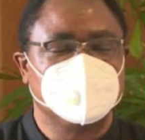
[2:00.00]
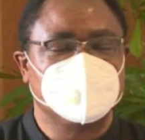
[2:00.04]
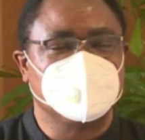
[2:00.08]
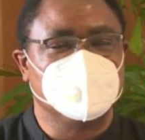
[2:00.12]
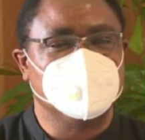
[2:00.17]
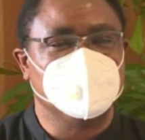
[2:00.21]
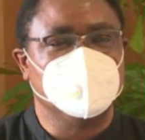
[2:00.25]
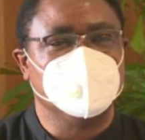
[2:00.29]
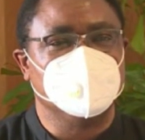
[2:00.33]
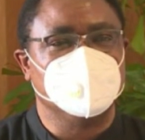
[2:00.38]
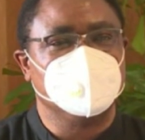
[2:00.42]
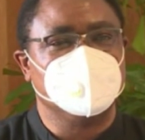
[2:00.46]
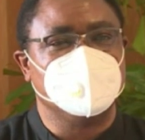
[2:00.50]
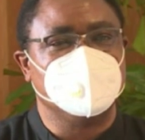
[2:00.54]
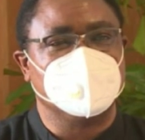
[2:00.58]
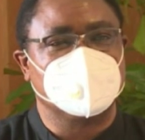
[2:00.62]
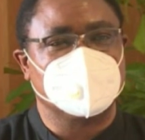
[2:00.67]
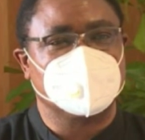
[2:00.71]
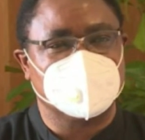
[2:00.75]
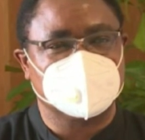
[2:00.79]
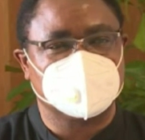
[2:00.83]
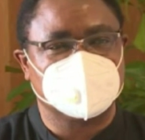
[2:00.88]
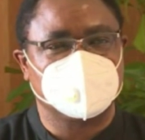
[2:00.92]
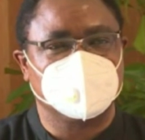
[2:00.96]
to the
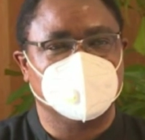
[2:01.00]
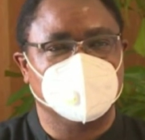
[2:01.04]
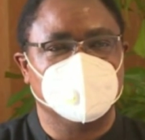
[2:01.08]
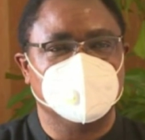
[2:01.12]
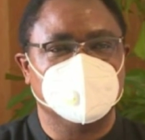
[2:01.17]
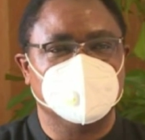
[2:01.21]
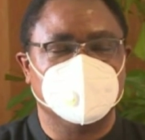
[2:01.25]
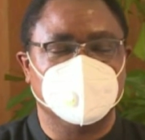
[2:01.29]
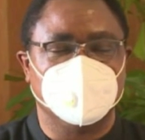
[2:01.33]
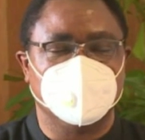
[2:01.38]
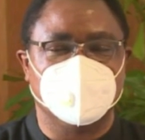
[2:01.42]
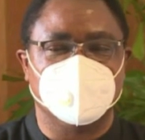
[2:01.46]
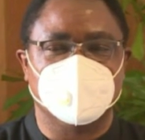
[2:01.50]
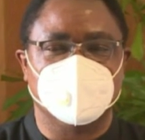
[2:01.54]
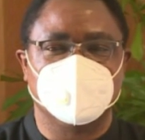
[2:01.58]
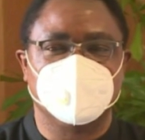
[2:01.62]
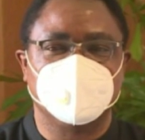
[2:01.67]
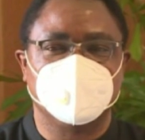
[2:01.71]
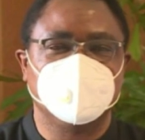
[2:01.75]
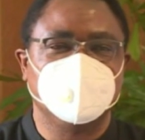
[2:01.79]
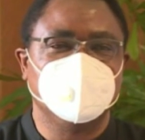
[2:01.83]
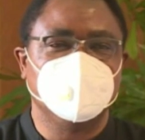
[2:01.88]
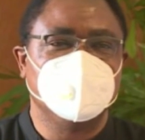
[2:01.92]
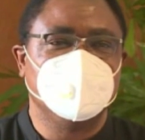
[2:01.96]
custom of
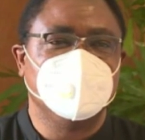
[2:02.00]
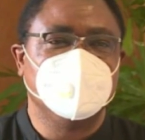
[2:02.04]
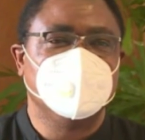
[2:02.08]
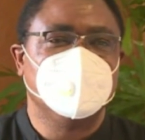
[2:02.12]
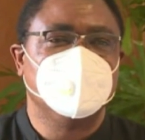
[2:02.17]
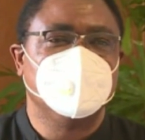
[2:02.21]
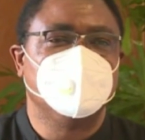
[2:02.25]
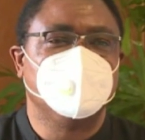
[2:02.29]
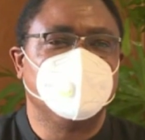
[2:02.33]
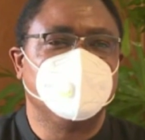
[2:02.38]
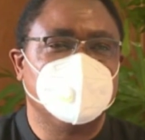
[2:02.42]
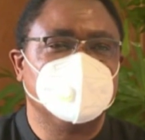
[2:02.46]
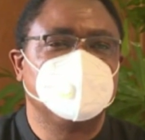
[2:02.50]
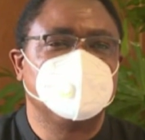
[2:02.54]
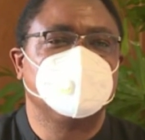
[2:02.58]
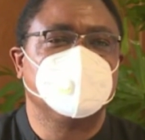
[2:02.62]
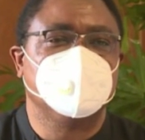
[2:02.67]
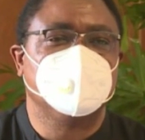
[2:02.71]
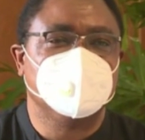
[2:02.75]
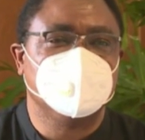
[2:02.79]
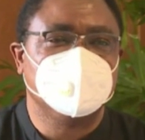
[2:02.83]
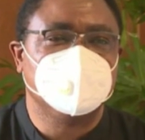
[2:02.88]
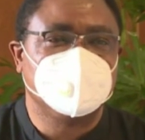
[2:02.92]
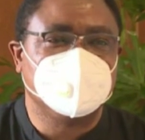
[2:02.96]

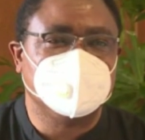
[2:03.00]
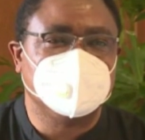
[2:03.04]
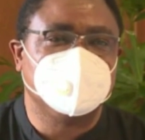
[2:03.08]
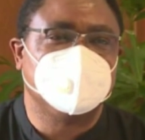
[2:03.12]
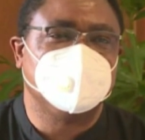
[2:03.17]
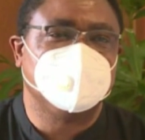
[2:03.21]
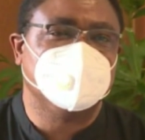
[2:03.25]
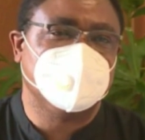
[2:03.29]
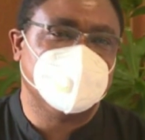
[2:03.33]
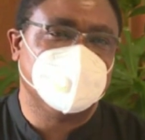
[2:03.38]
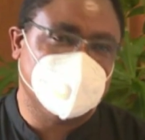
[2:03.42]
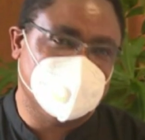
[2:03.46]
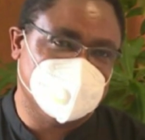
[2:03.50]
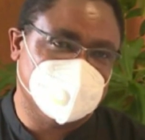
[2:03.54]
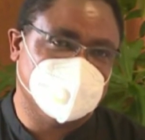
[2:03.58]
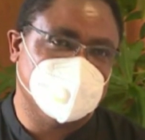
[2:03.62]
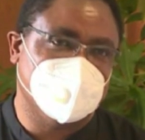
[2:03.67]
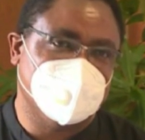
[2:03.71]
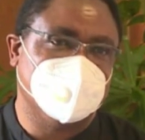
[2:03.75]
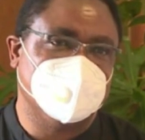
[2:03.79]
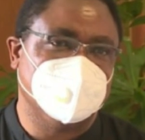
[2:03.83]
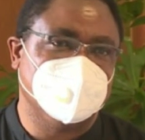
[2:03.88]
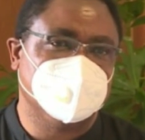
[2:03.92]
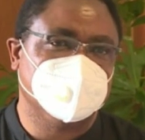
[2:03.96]
virtual teaching
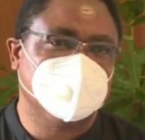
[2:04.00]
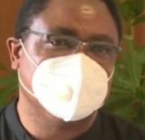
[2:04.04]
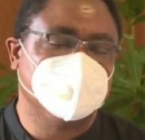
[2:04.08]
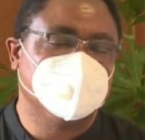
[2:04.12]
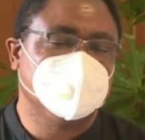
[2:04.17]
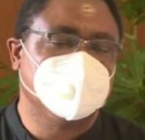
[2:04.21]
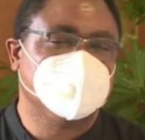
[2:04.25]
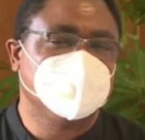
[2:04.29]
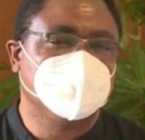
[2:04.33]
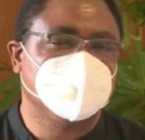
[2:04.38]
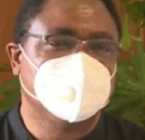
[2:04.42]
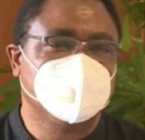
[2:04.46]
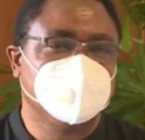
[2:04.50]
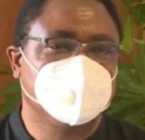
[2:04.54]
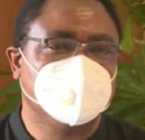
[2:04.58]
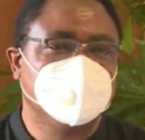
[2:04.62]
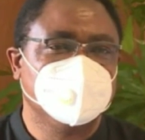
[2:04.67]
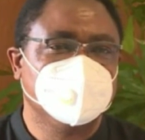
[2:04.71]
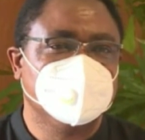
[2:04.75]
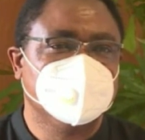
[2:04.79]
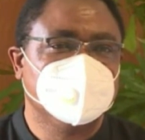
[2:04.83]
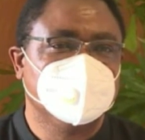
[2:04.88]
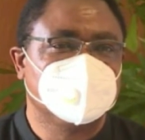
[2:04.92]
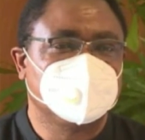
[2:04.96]
and learning.
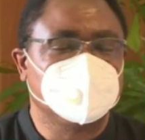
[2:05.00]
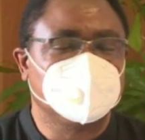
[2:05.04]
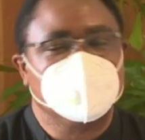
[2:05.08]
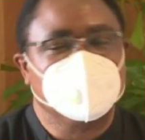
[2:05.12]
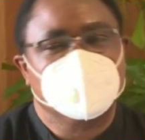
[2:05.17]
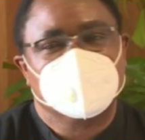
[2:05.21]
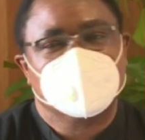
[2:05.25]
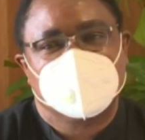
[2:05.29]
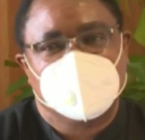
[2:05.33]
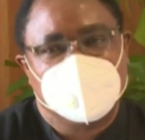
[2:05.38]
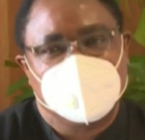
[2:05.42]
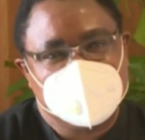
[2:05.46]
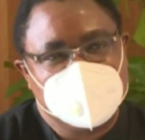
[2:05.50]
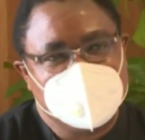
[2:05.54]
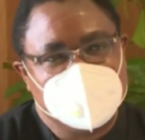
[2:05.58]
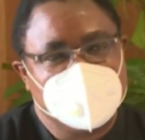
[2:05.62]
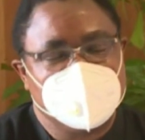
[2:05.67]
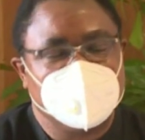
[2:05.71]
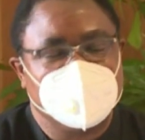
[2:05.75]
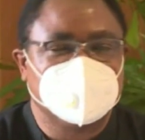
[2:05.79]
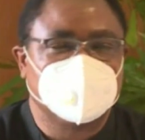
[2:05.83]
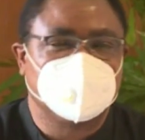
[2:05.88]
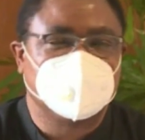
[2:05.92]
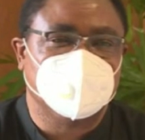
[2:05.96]
So Kenya
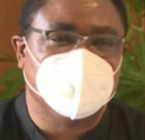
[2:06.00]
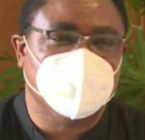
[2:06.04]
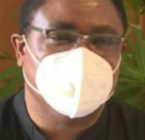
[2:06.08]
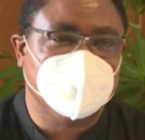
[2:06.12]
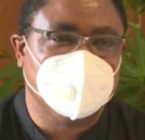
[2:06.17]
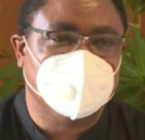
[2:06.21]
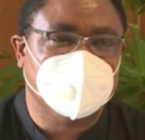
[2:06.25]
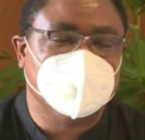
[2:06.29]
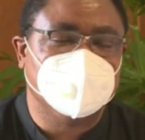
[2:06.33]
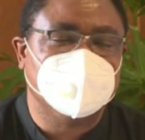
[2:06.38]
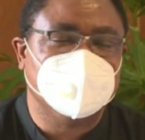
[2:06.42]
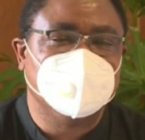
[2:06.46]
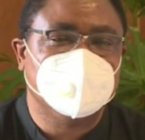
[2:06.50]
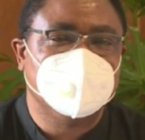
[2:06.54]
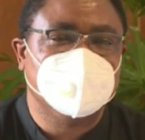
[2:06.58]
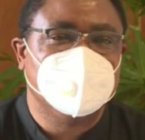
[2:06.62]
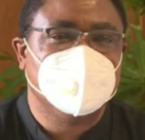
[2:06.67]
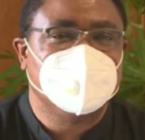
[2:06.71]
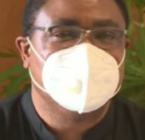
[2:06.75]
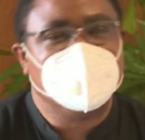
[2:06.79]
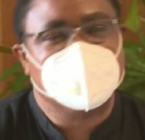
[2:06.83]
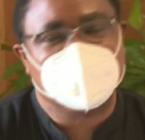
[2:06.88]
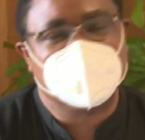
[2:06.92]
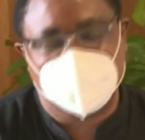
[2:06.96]
has to be
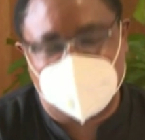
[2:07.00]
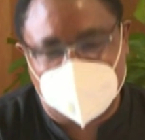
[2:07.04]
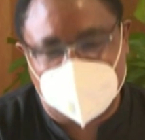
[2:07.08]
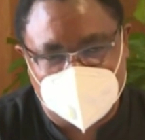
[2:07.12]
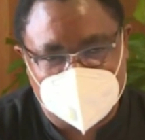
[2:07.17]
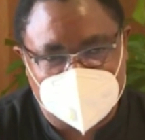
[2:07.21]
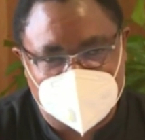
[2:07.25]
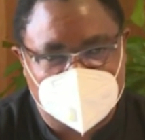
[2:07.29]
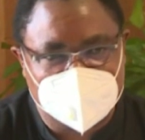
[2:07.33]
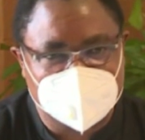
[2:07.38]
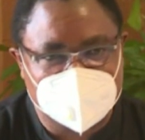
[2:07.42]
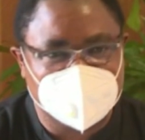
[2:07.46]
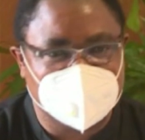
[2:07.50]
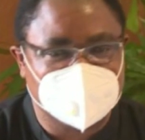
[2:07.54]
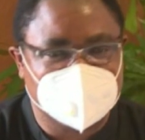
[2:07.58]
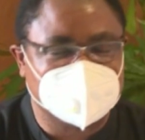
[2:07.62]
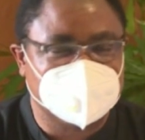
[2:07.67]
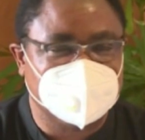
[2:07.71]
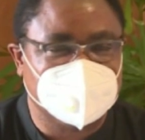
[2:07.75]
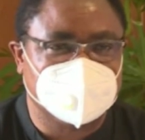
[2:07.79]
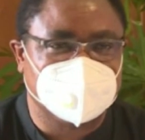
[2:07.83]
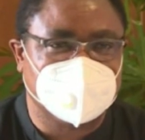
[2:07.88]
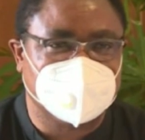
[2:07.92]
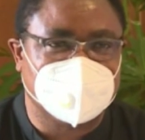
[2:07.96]
like all
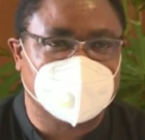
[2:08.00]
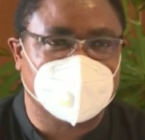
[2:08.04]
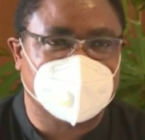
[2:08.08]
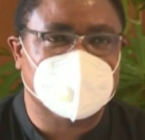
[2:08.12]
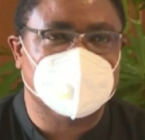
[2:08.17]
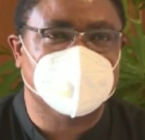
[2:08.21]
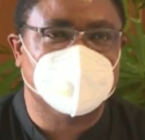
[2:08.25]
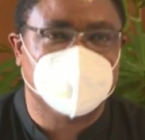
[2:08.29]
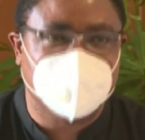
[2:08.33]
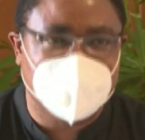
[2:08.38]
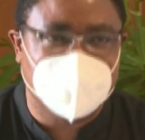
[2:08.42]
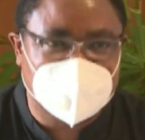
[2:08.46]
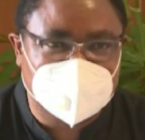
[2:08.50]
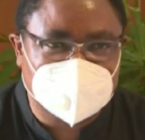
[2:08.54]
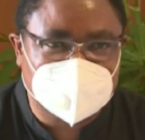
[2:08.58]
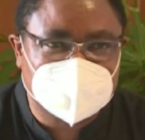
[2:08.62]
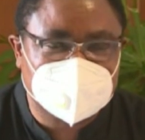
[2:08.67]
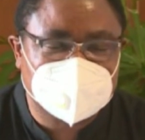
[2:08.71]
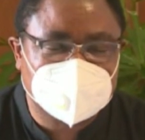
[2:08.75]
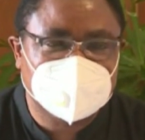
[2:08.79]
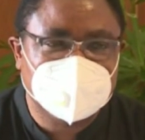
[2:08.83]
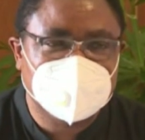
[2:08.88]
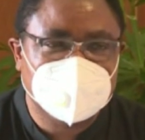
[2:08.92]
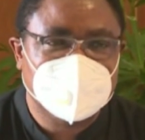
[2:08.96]
others that are
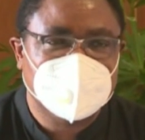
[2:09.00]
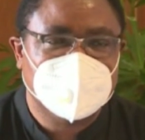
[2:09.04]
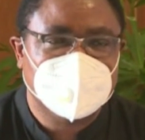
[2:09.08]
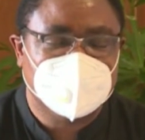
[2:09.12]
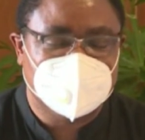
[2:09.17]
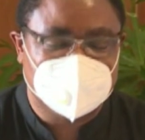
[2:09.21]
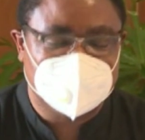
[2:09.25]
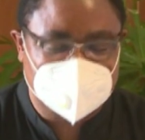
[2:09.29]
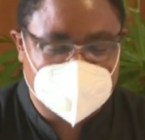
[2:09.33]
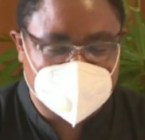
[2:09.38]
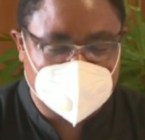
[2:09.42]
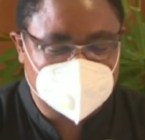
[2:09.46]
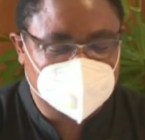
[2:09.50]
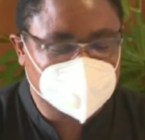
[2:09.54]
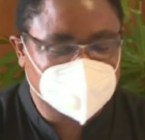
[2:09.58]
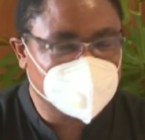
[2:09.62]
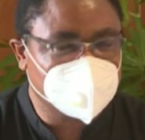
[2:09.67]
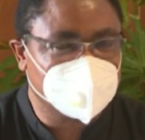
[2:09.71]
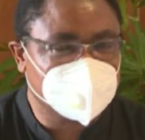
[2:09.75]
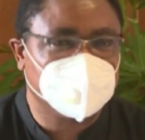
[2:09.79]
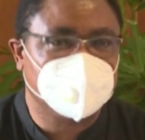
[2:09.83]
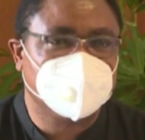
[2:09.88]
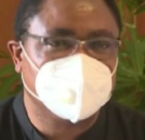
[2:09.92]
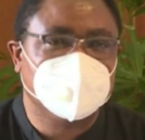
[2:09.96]
advanced in terms
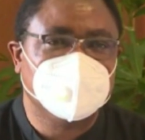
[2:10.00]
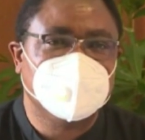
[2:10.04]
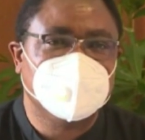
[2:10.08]
of